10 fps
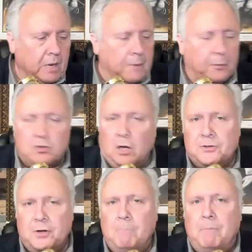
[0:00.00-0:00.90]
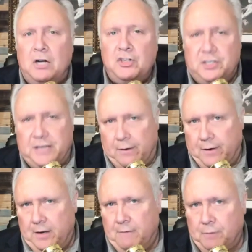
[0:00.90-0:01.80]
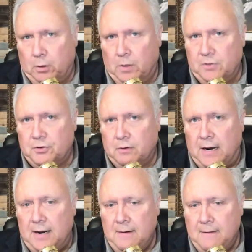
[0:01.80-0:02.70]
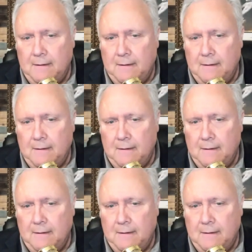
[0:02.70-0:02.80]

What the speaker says: But there's also budgetary influence, right?